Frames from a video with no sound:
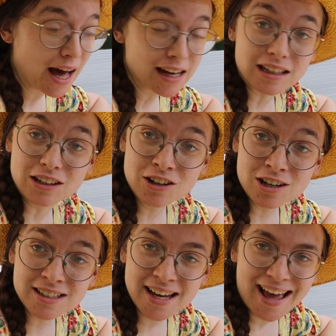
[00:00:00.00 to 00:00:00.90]
I did
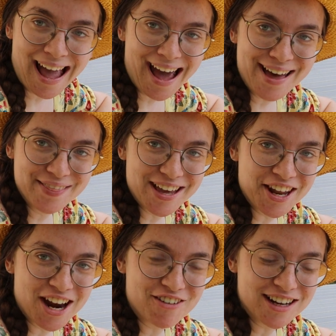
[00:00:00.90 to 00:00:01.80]
not, and
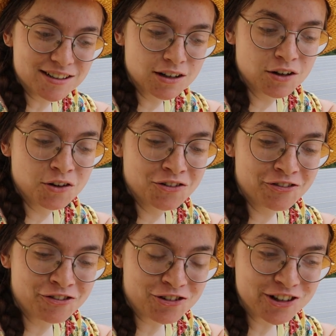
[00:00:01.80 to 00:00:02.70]
then I read
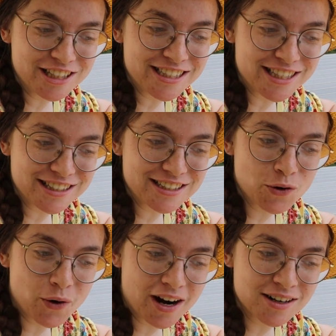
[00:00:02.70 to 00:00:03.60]
46
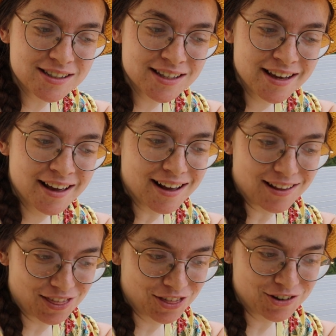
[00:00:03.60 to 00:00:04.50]
squares
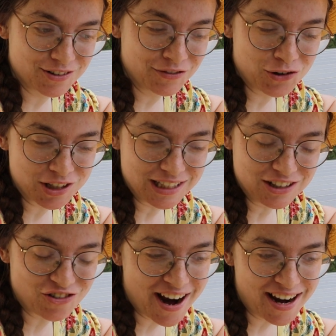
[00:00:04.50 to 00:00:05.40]
and
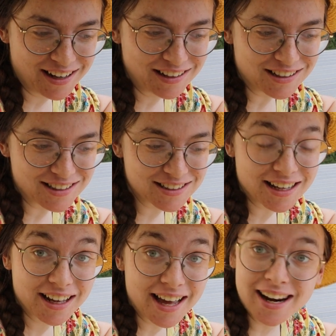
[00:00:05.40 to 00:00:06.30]
14 triangles
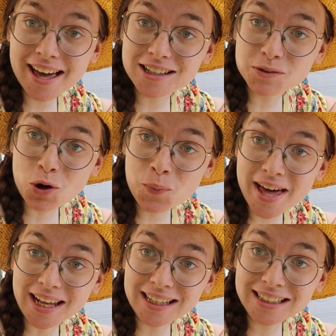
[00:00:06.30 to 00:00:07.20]
and had a small
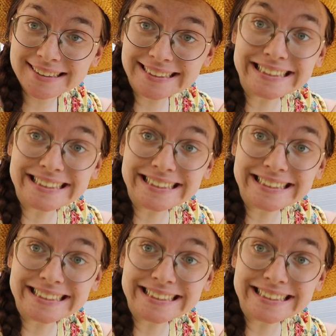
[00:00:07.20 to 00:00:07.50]
panic.